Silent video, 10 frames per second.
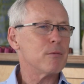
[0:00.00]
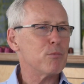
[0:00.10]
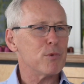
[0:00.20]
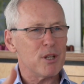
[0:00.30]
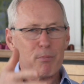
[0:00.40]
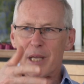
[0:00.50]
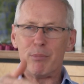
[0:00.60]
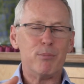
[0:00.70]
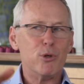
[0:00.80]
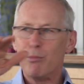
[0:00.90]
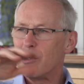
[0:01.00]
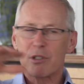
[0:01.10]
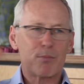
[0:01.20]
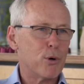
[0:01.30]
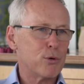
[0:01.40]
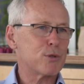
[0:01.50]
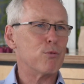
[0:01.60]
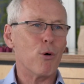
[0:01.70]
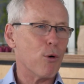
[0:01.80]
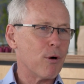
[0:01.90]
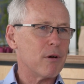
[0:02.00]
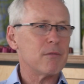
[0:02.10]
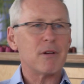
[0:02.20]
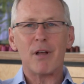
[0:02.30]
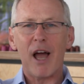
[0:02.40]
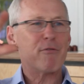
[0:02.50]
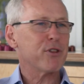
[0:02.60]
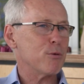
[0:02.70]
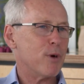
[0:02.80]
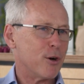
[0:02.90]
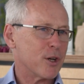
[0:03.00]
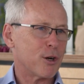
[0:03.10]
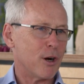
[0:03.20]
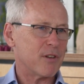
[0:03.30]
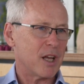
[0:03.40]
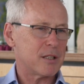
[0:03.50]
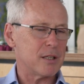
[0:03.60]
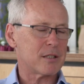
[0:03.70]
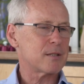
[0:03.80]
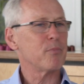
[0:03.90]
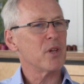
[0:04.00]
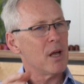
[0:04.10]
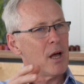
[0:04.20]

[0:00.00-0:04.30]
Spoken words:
When the baby boomers, post-war, everything went on a curve like this. Yeah.